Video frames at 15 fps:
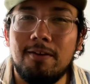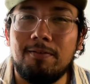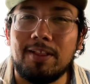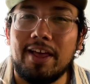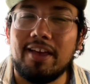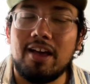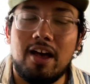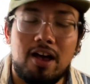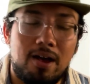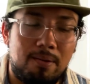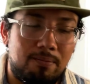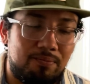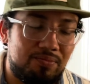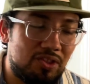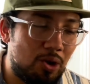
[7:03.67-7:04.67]
Like,
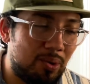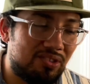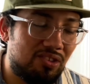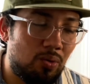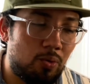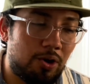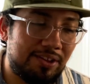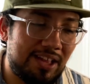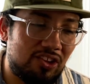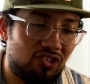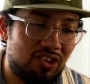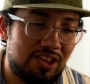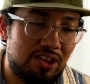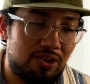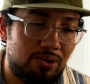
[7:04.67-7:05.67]
no, what's the word that she
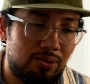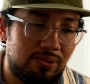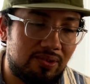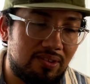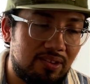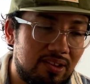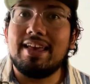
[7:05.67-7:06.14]
used?